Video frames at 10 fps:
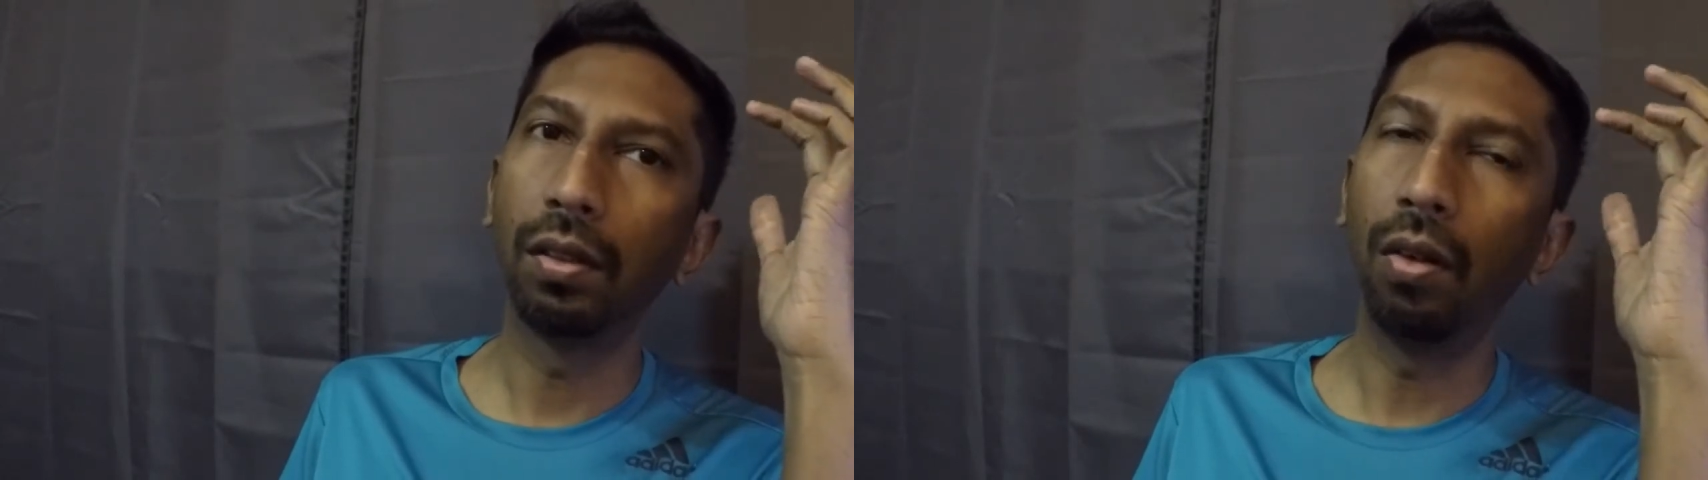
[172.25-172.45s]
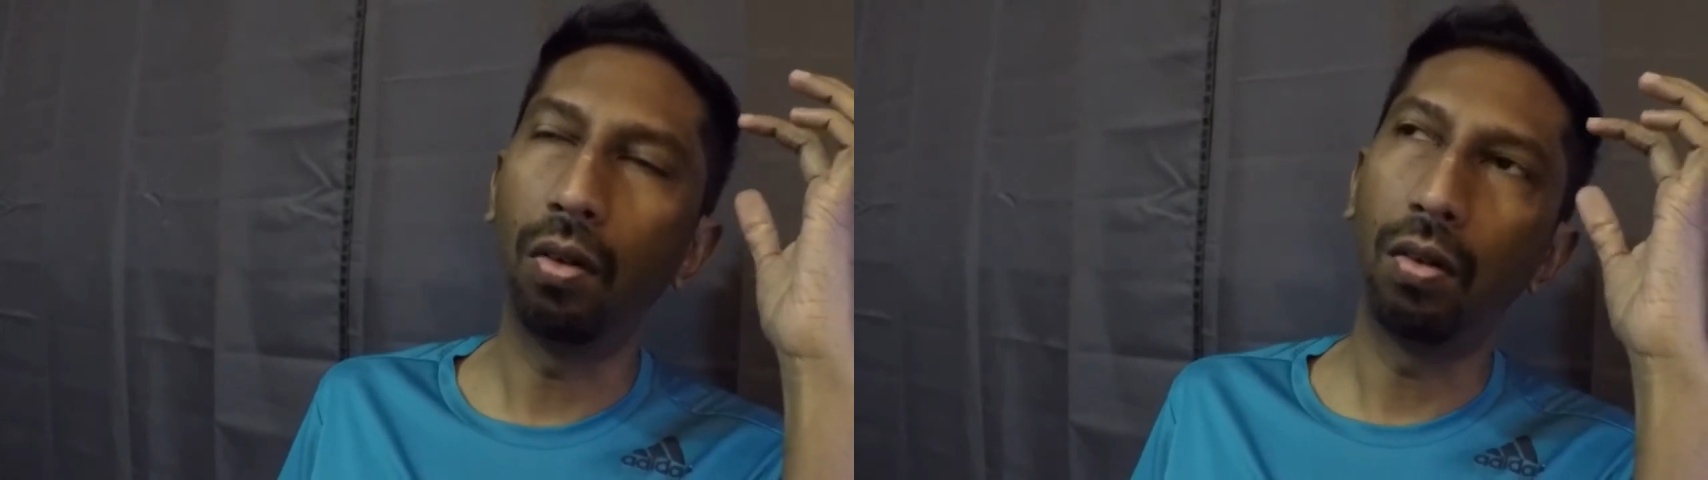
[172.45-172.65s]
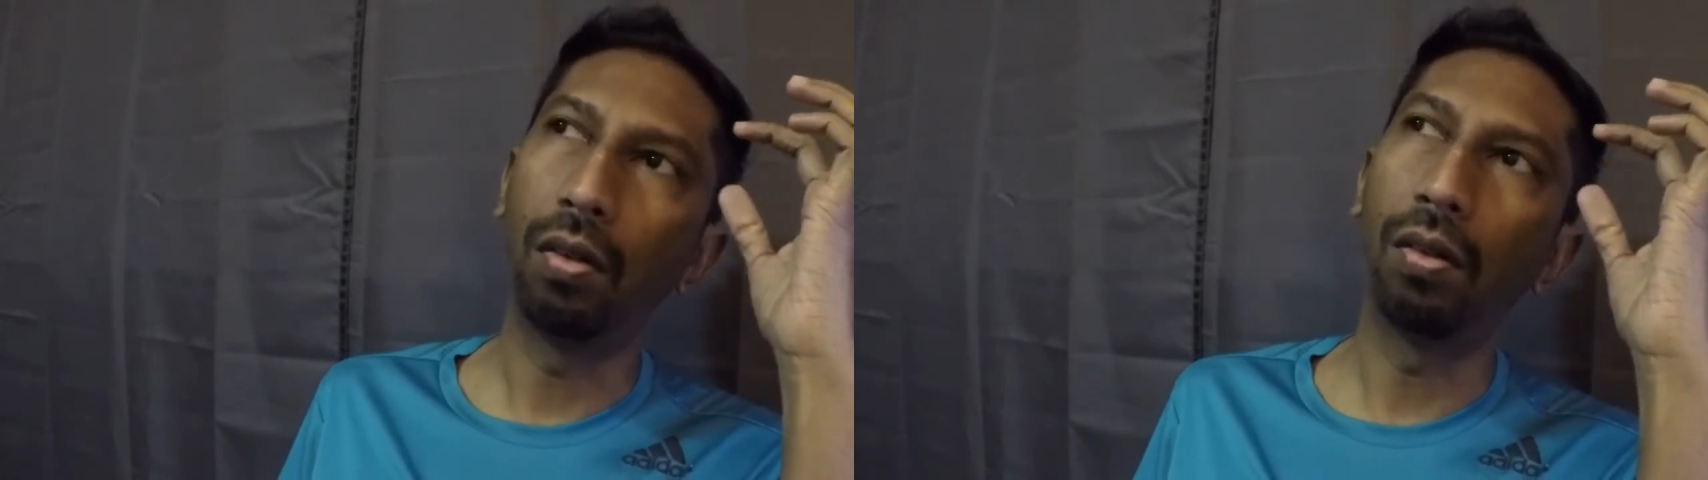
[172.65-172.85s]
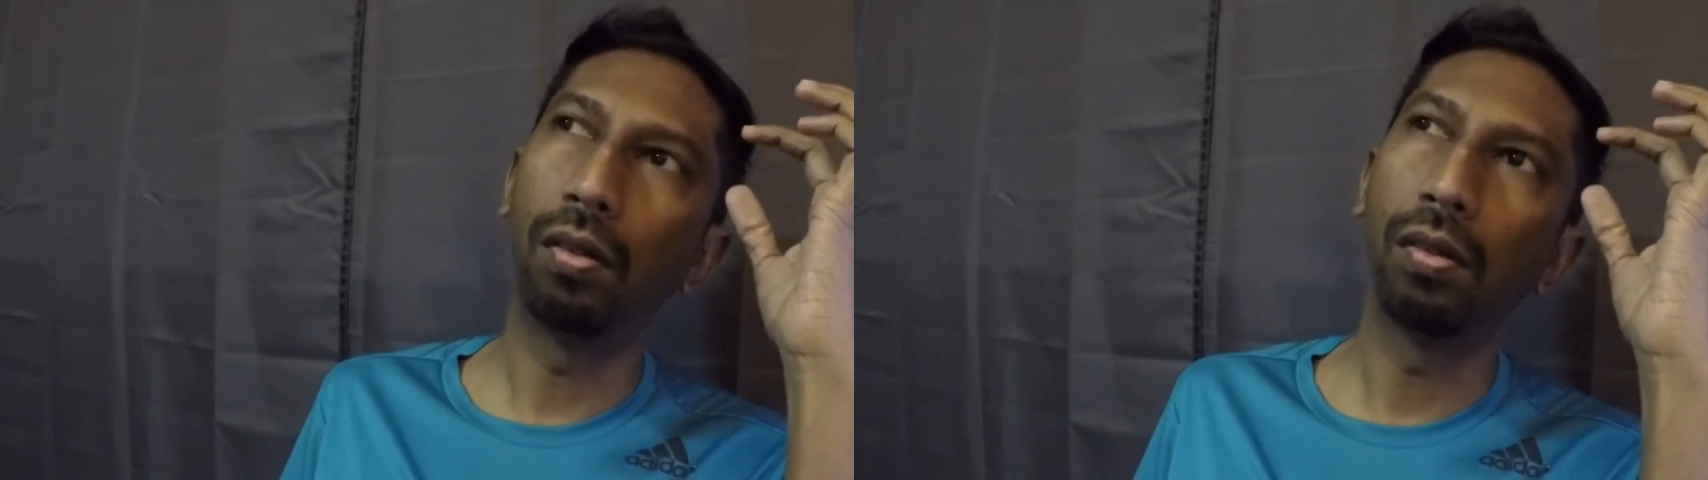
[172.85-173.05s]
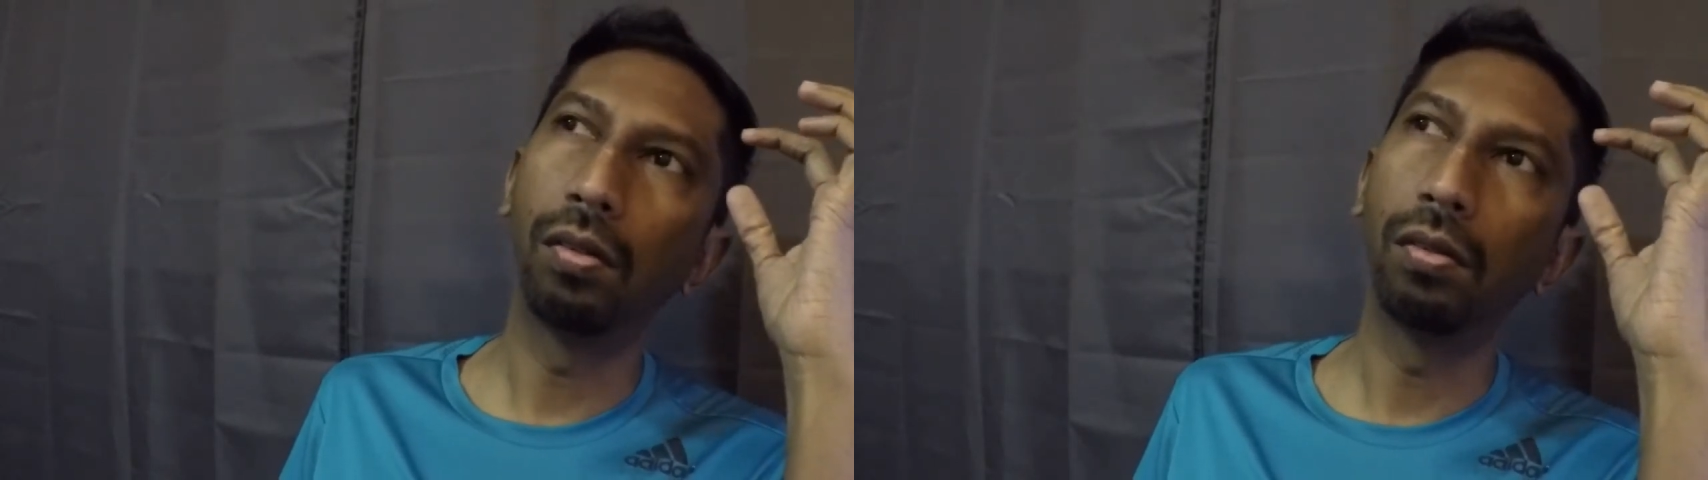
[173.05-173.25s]
Or
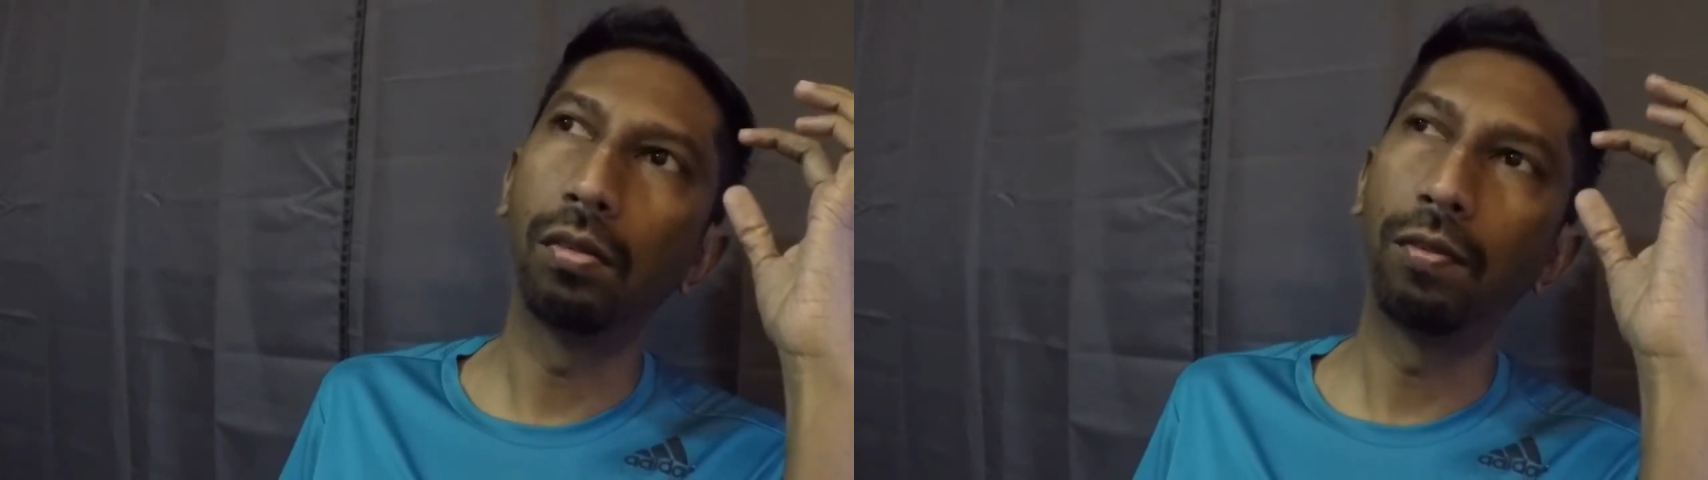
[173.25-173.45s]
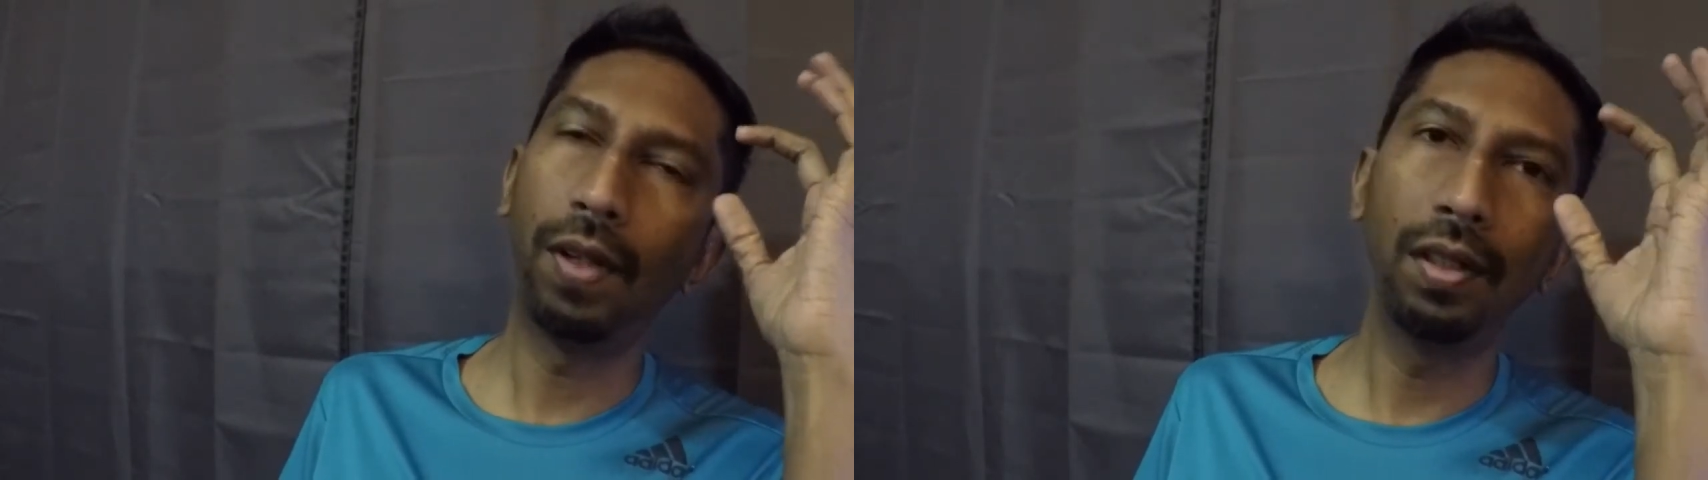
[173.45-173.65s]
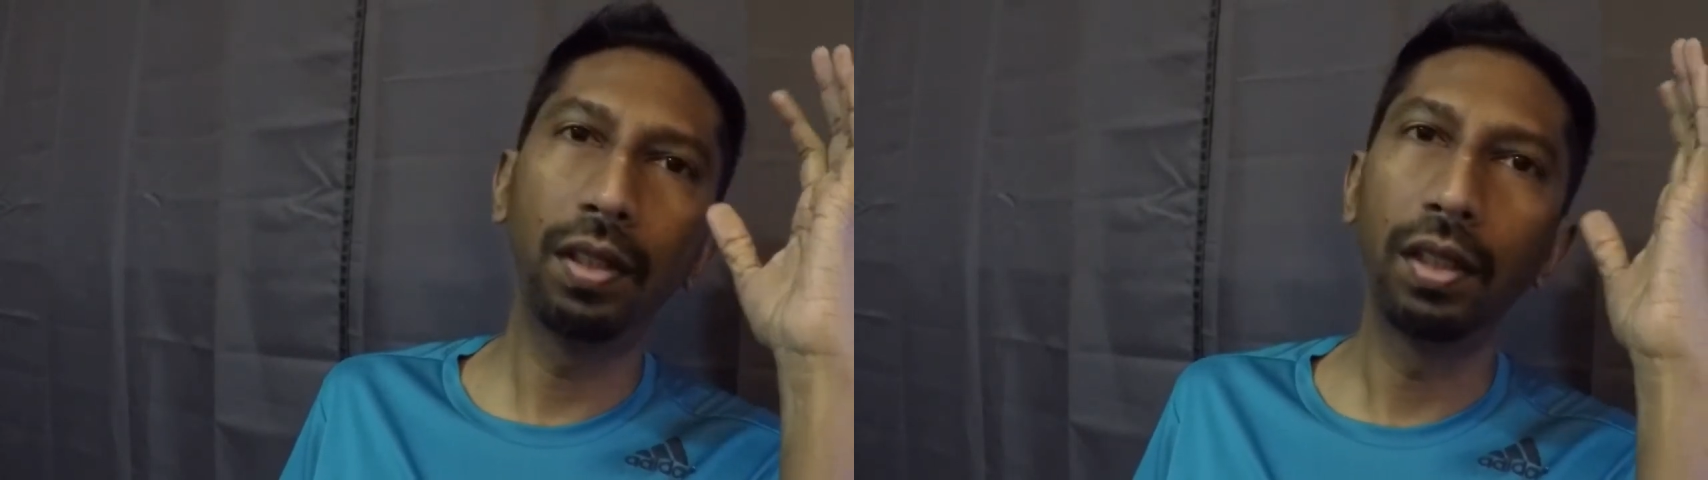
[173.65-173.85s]
father